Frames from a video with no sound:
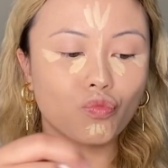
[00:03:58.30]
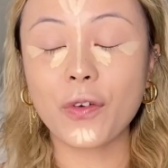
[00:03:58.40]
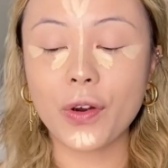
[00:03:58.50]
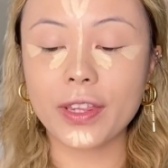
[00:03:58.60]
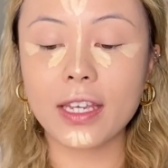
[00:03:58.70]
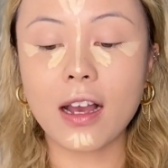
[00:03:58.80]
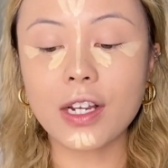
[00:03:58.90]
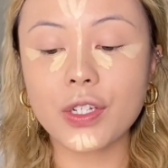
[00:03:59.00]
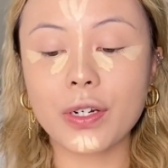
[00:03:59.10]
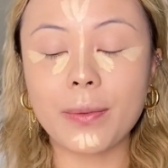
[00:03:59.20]
For the
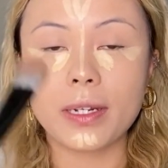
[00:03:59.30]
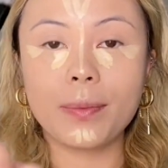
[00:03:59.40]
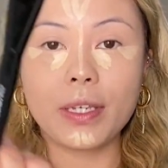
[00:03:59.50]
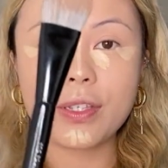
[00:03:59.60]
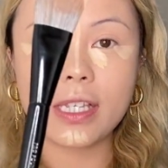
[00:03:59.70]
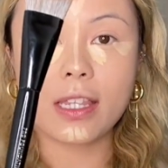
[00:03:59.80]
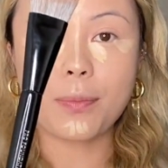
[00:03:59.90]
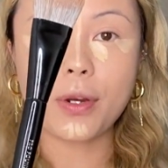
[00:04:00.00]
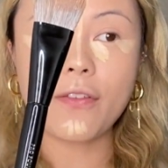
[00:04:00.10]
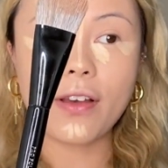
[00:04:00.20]
contour, I'm going to be using the
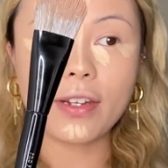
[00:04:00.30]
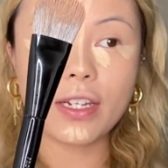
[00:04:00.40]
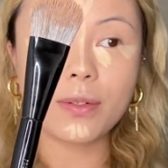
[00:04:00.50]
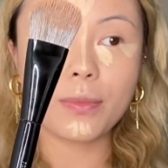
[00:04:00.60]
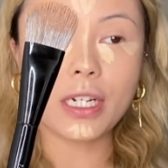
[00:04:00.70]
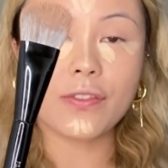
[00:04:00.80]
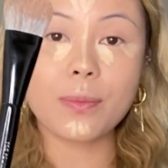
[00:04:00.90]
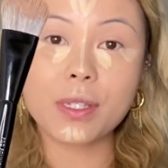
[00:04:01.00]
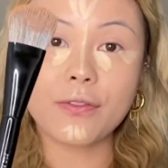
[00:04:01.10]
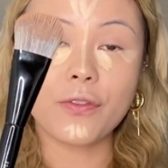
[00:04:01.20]
Pro Foundation brush from
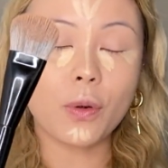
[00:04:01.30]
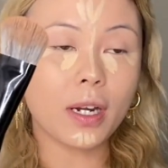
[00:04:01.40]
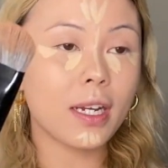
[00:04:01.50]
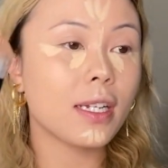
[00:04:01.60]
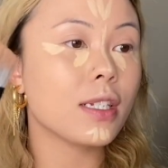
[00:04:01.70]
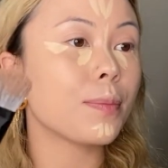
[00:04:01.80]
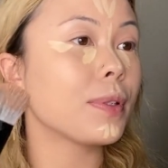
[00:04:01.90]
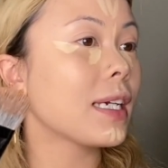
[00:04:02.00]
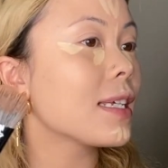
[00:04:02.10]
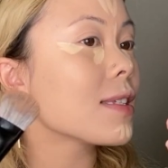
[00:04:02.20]
Sephora to
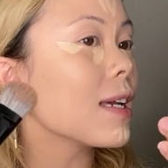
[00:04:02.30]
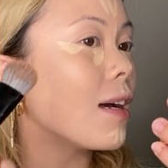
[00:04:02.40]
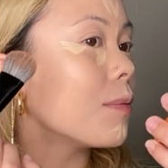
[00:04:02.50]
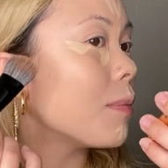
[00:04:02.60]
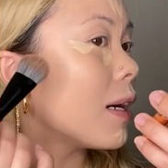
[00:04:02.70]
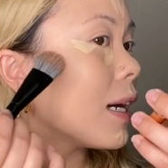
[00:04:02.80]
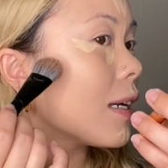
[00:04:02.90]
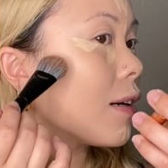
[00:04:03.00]
place down my